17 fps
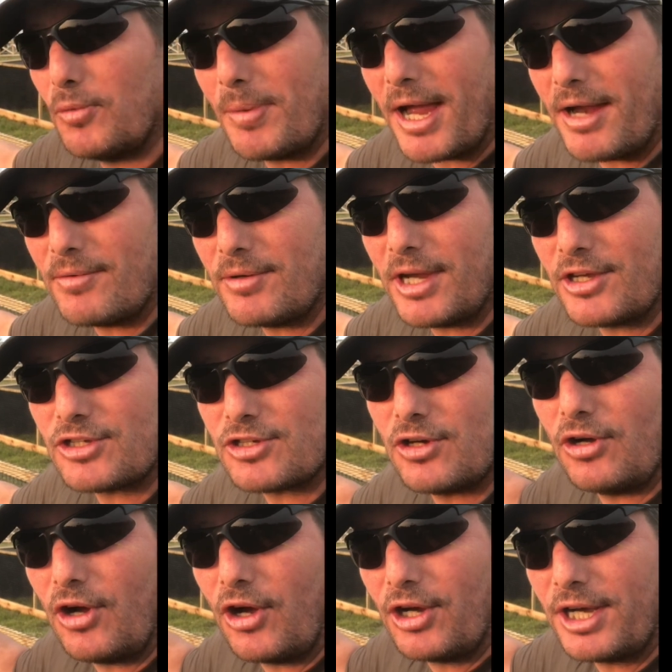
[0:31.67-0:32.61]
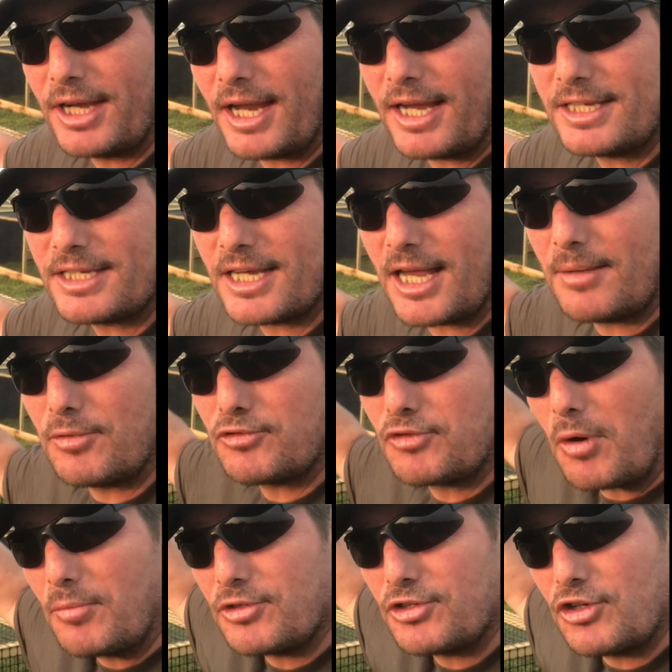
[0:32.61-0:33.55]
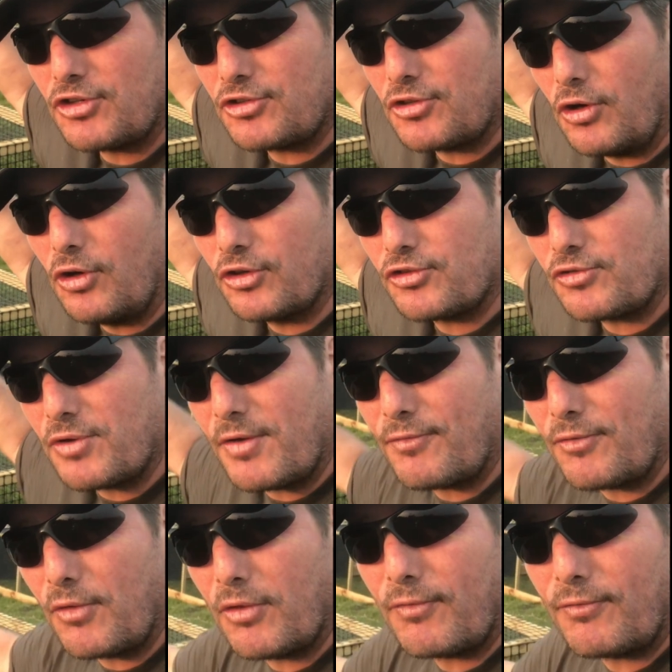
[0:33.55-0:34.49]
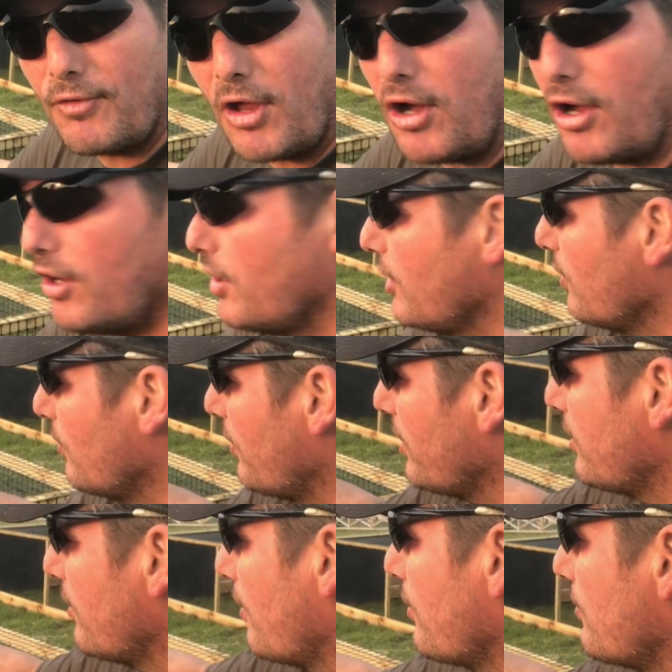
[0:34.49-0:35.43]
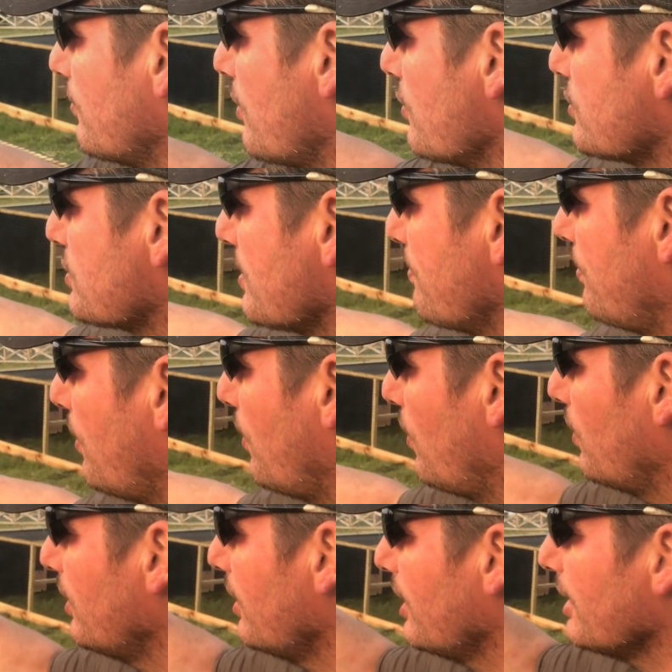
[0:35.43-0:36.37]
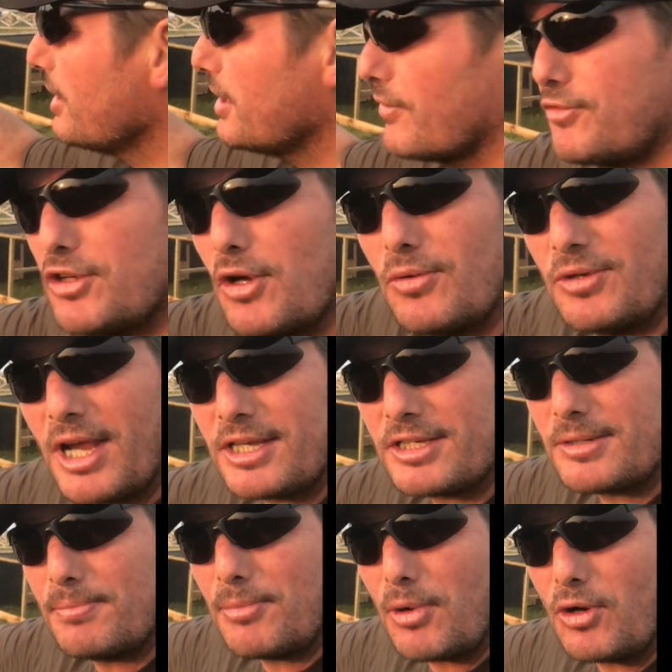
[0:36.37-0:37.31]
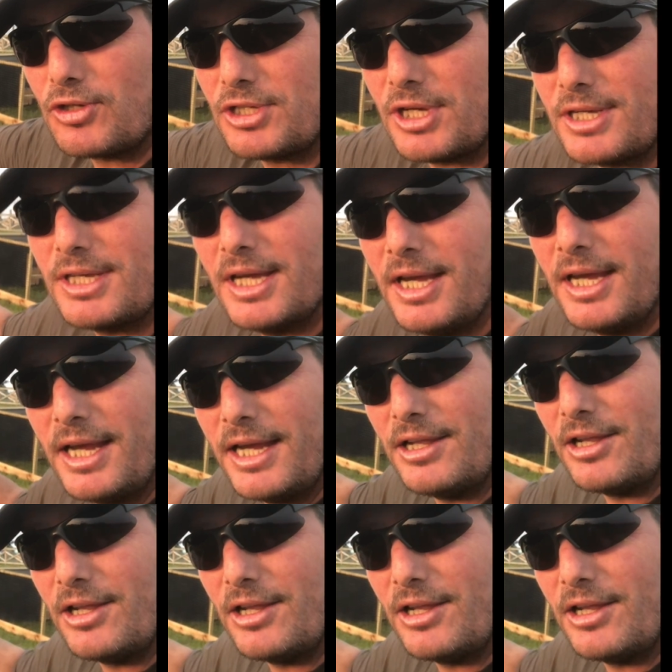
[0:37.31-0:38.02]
area so on a night time the droppings just go straight through the floor when they're on the roosting pole. You have two nesting boxes in the